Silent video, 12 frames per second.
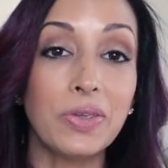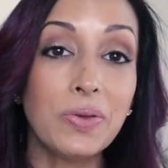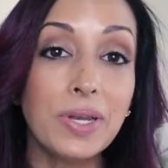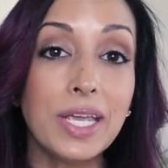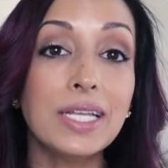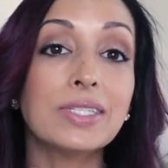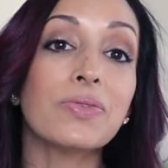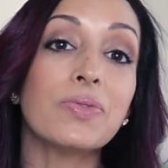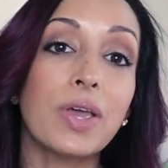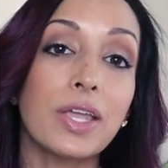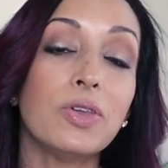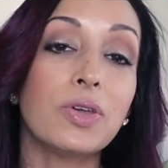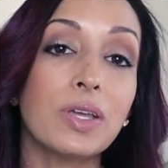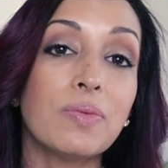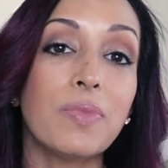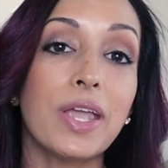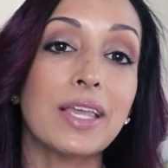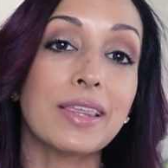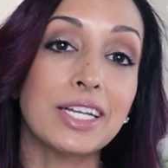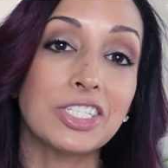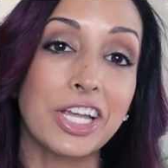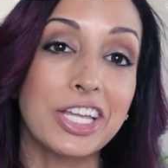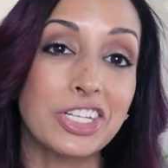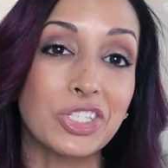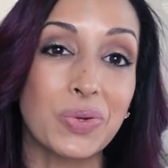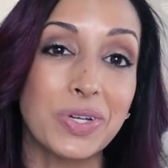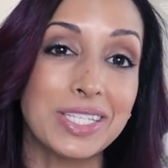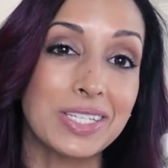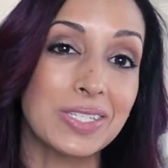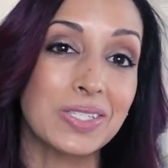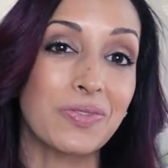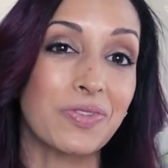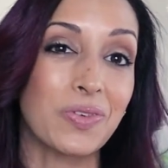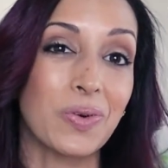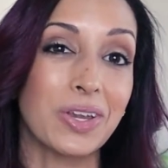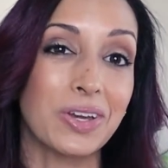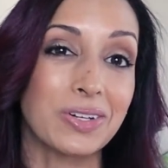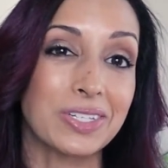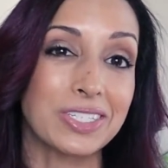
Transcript: you need so that you can make the educated choices for your